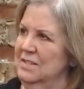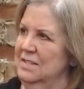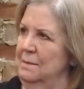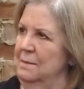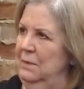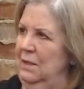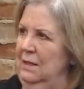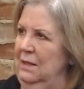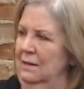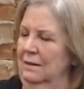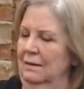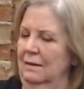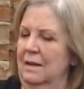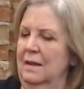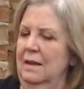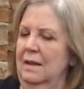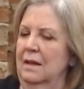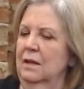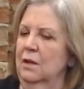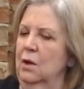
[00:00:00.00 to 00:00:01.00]
there's
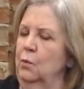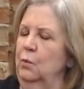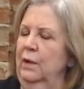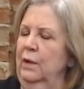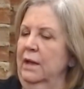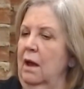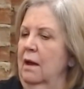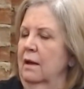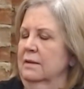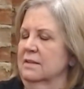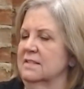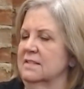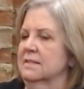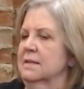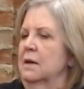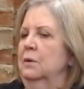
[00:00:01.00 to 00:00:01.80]
something going on.